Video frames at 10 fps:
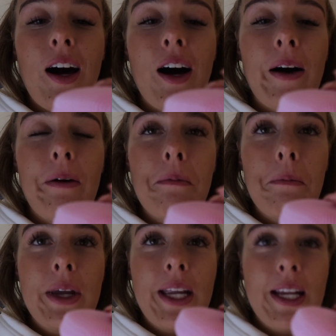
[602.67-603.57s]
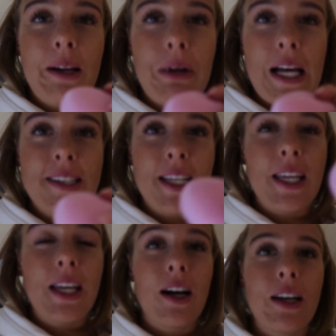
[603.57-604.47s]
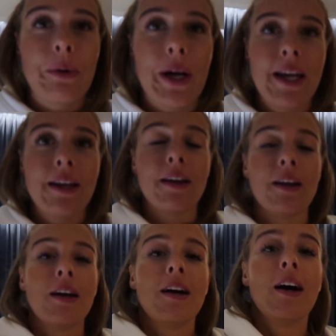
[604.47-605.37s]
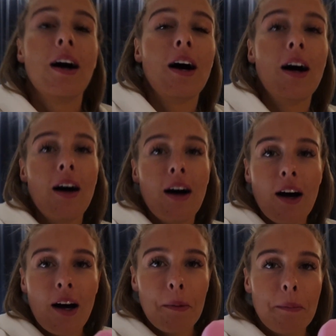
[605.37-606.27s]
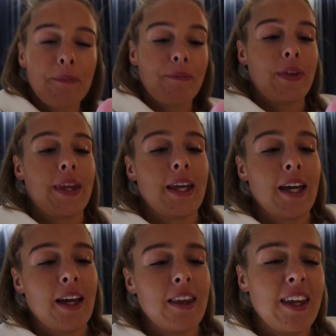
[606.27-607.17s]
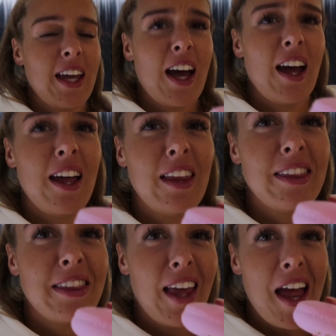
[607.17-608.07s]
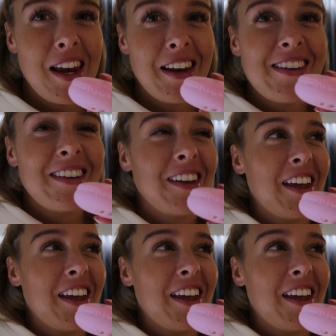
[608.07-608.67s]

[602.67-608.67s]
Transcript: but in a plasticky kind of way. And yeah, then